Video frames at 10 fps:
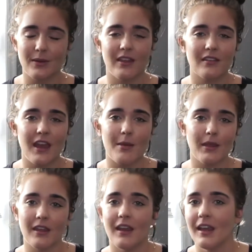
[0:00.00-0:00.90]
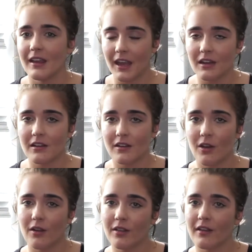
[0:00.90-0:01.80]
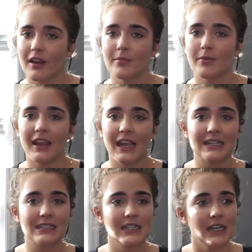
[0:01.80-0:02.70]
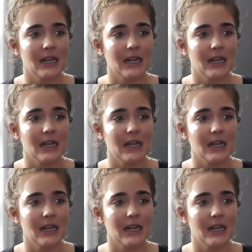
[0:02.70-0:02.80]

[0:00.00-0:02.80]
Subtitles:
whether that be getting a cochlear implant,